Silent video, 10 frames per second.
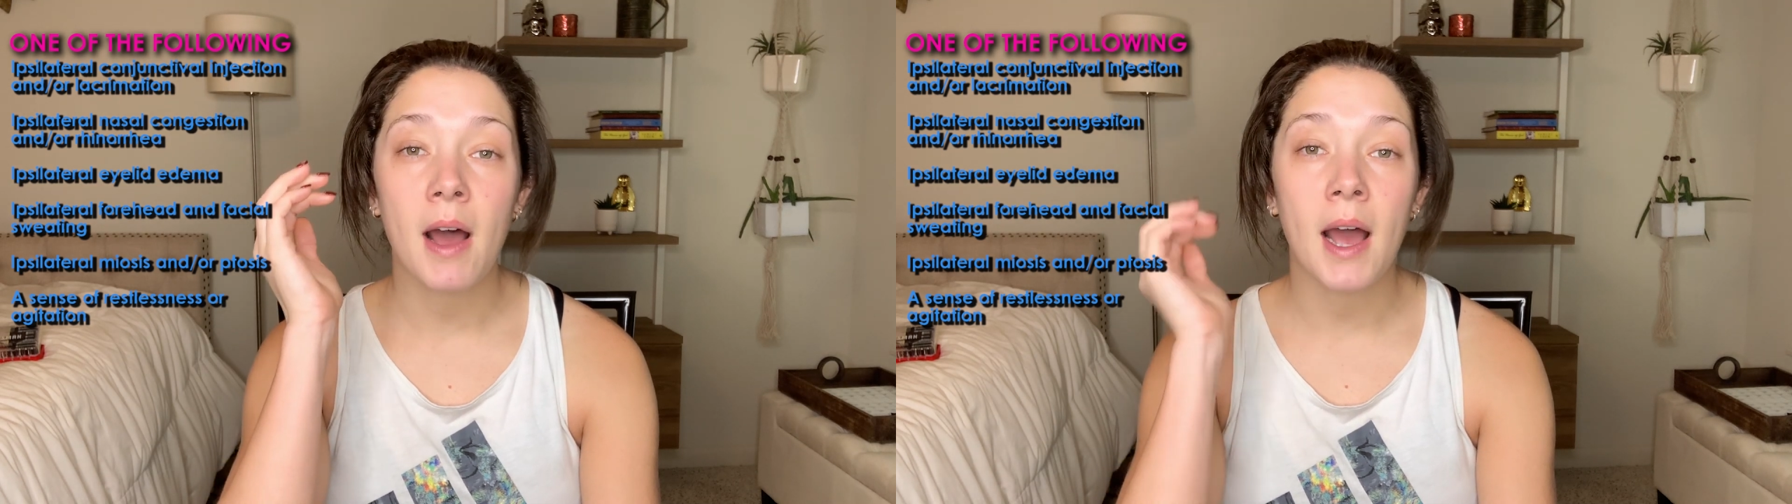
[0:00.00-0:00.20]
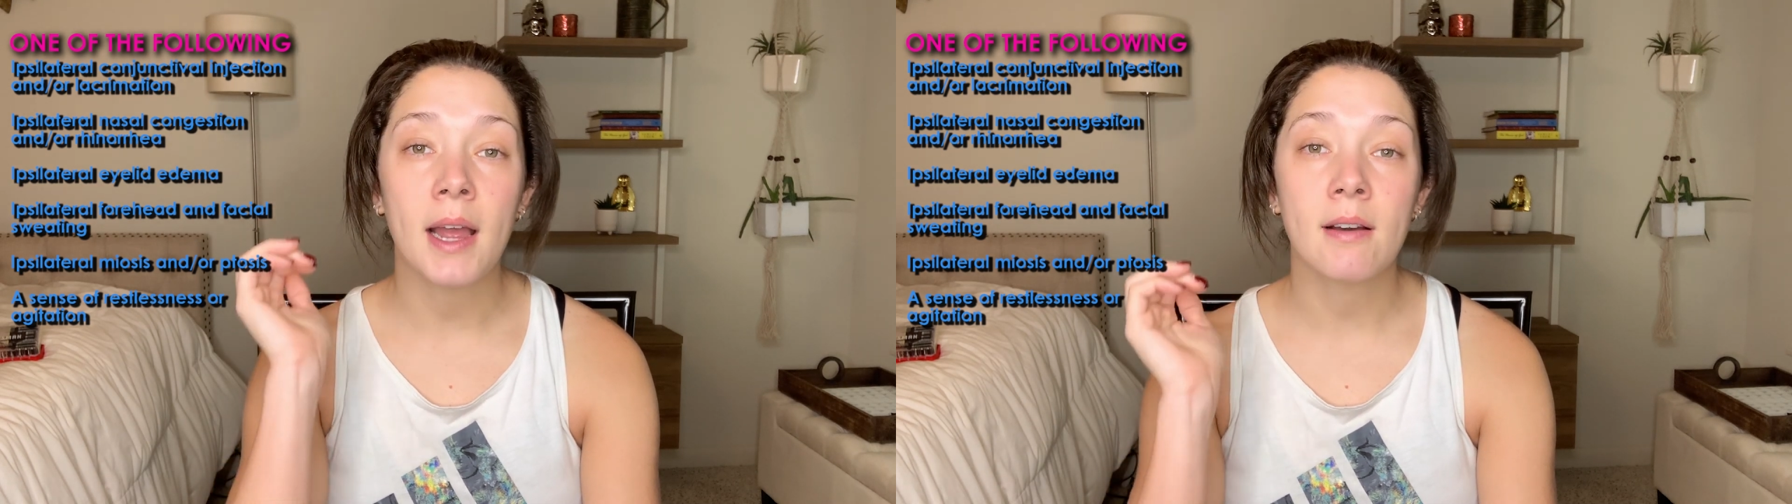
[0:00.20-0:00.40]

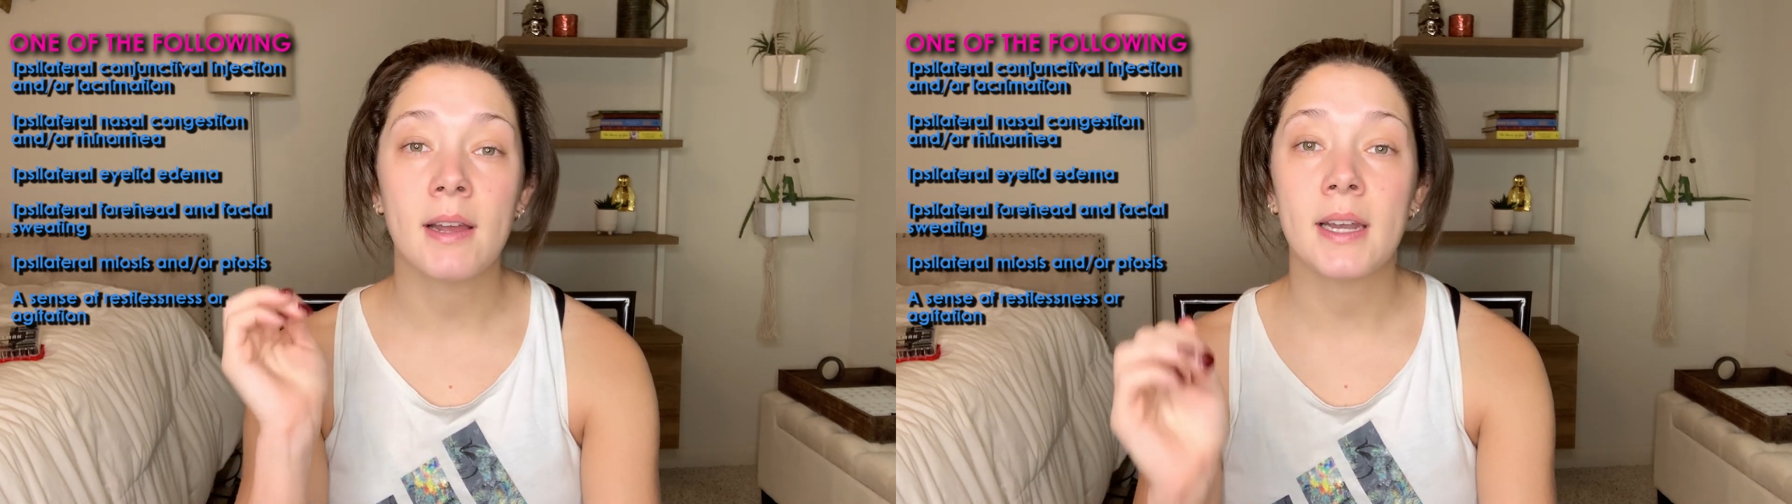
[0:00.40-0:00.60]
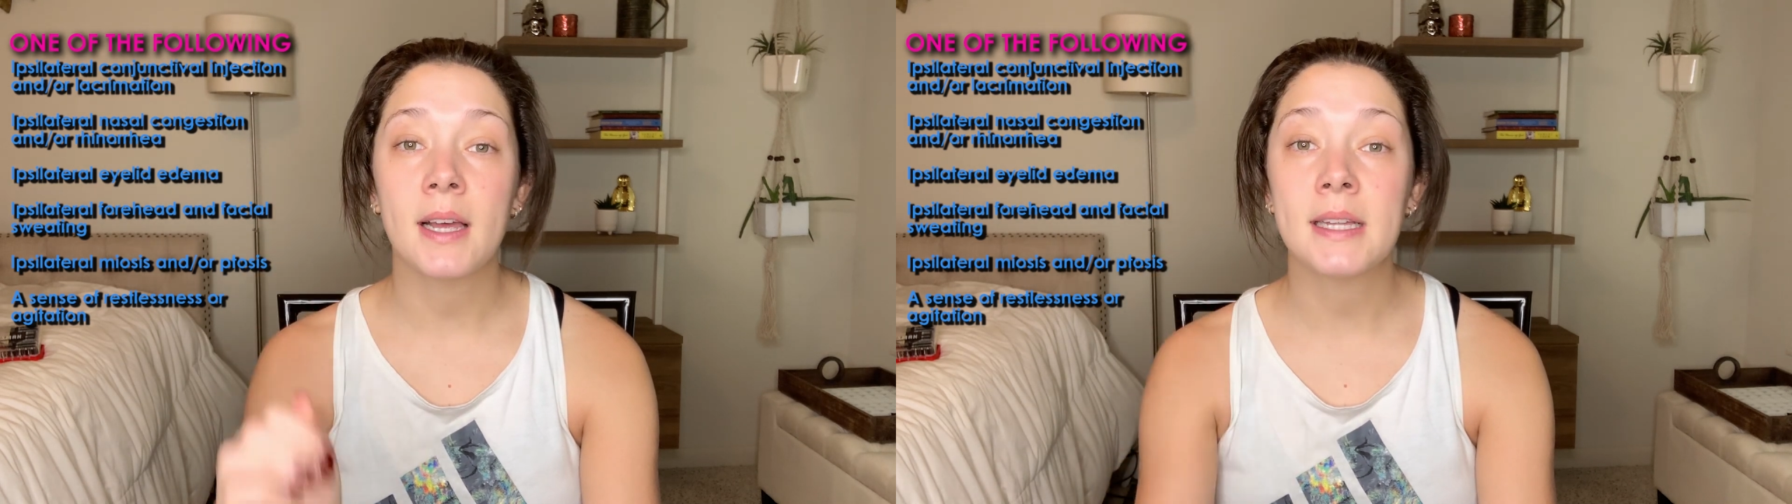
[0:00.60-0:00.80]

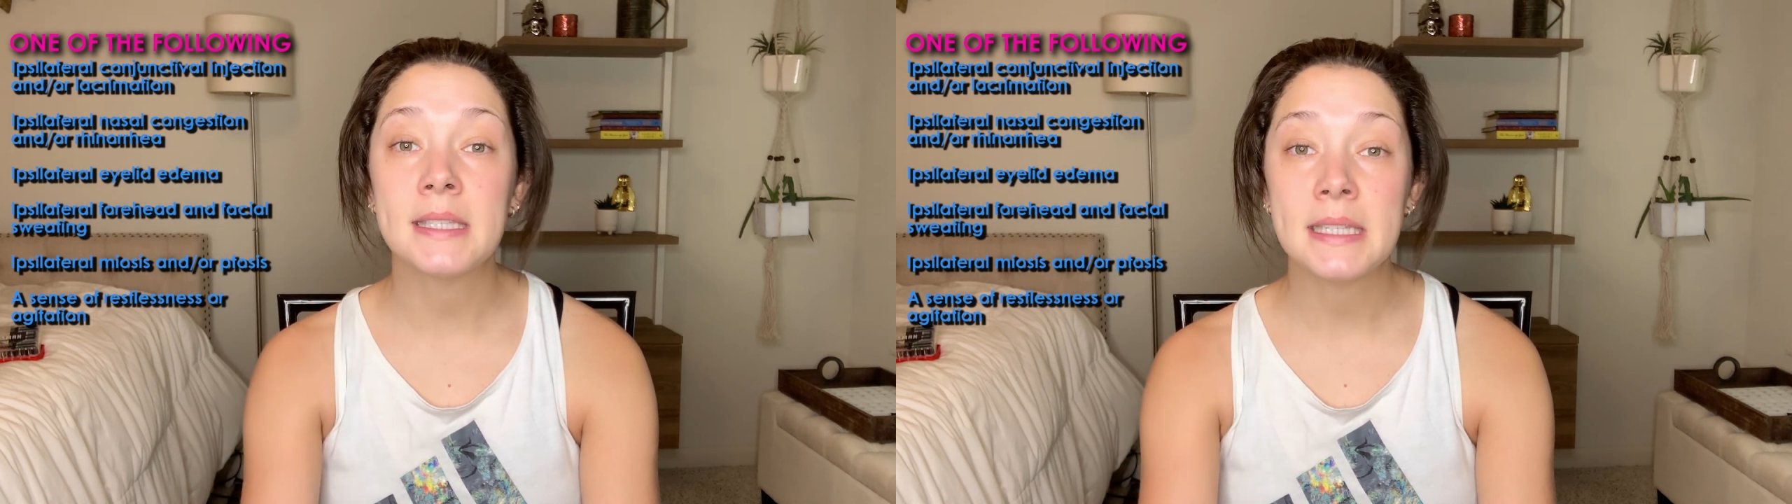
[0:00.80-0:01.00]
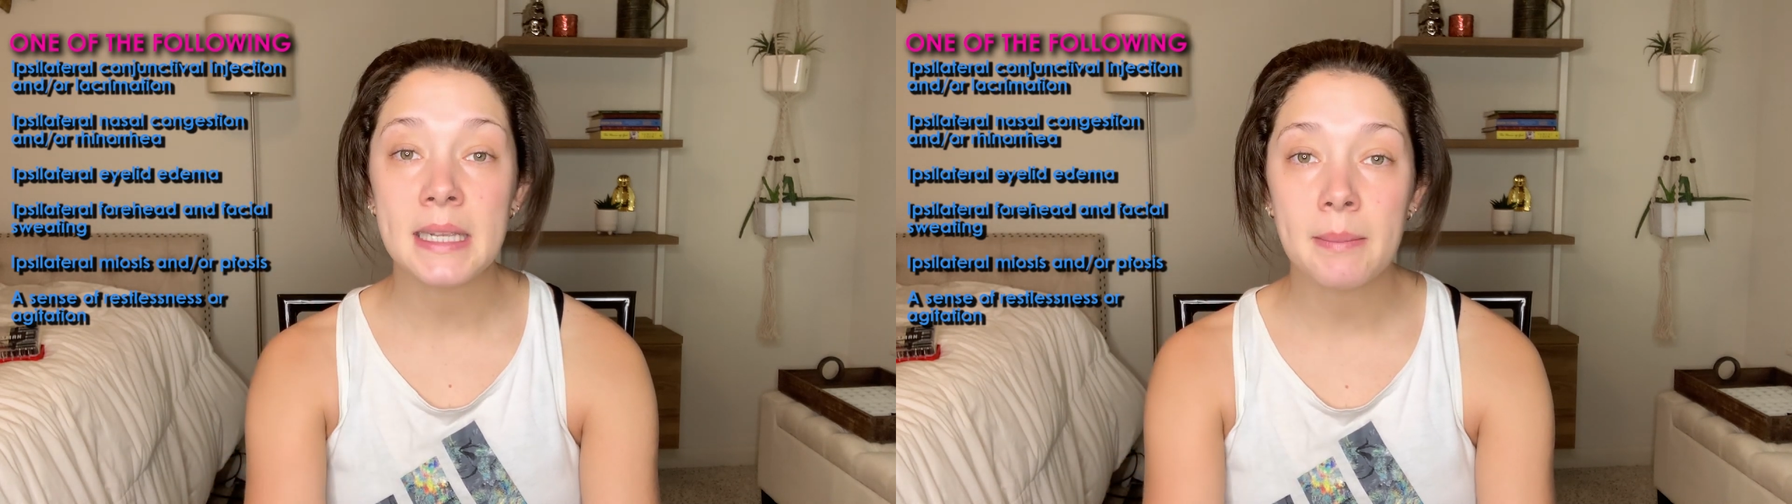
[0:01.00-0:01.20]
eyelid
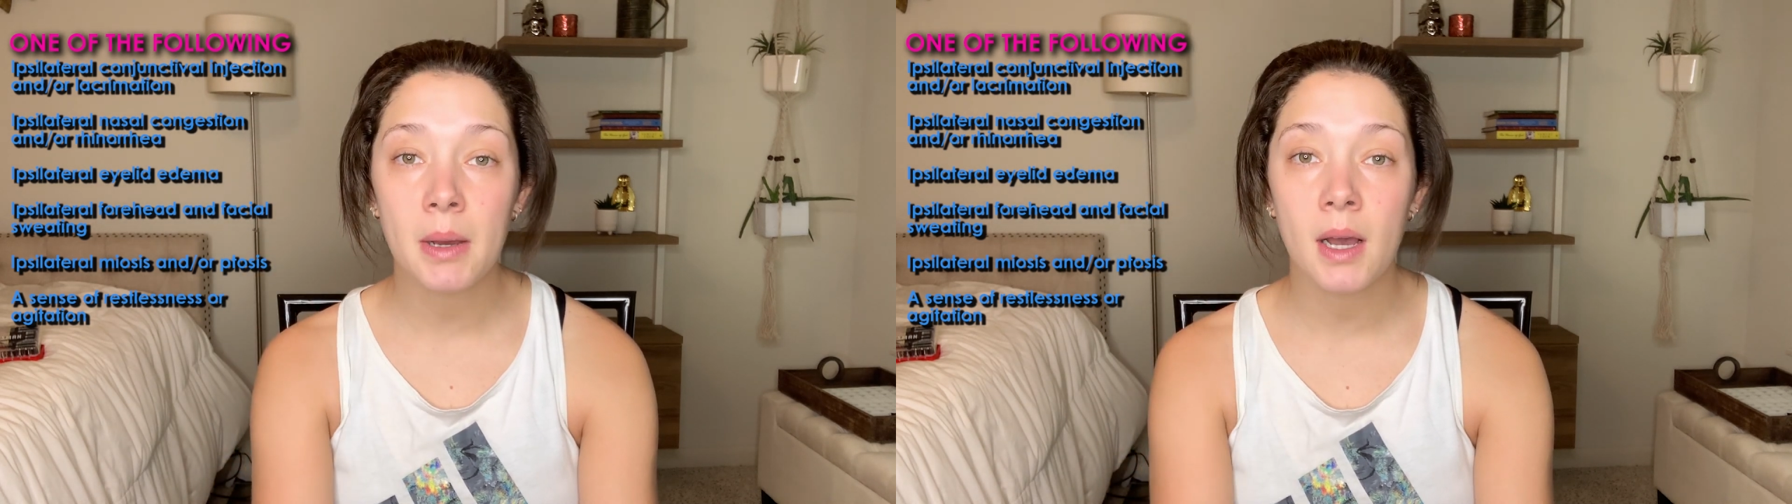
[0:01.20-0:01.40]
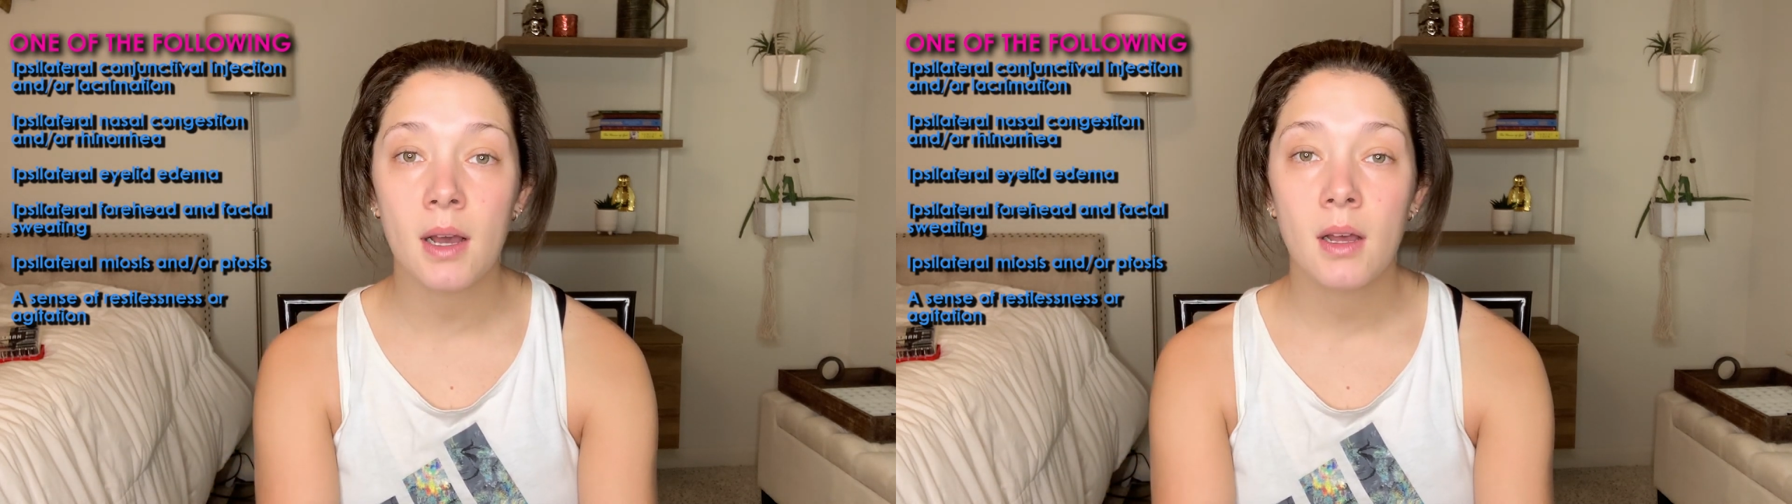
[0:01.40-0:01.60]

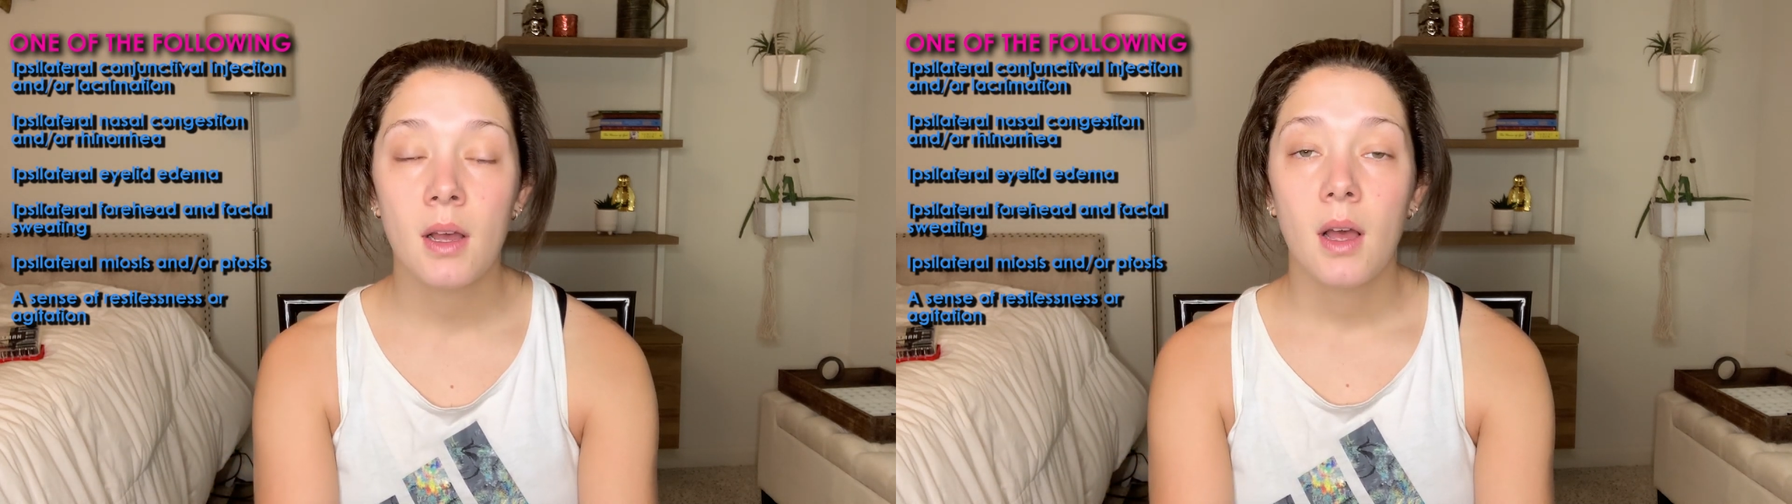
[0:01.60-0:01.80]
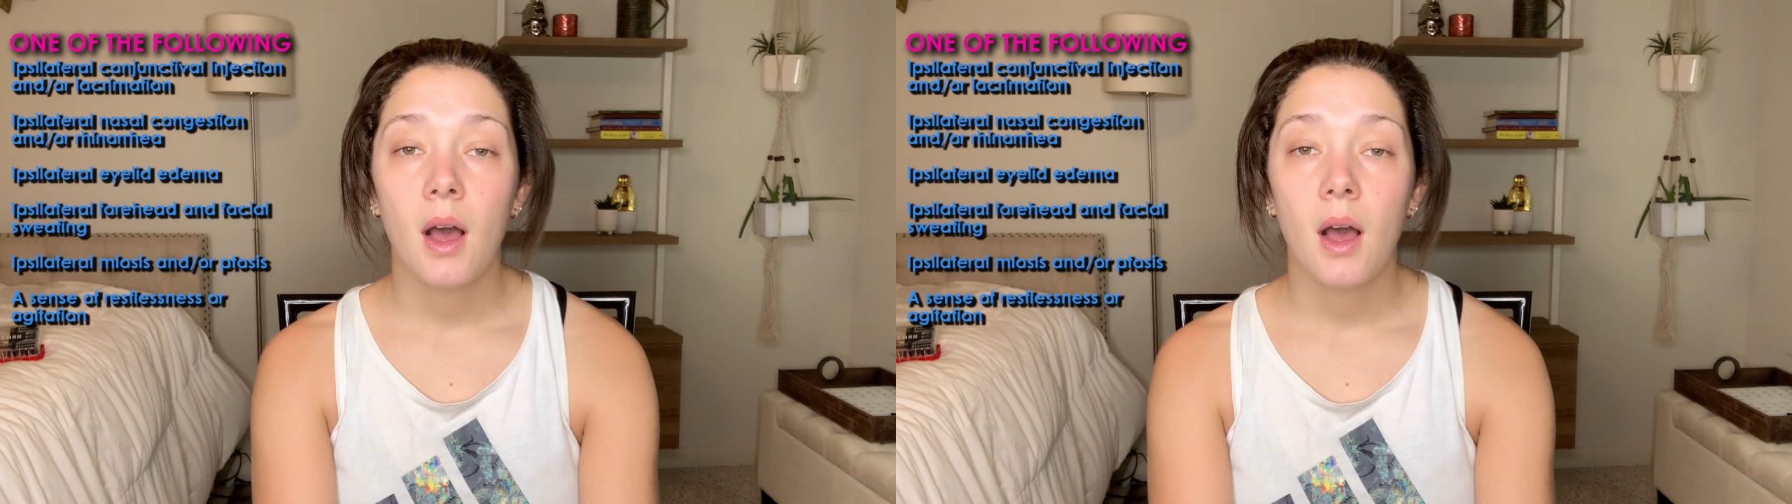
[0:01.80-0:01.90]
edema,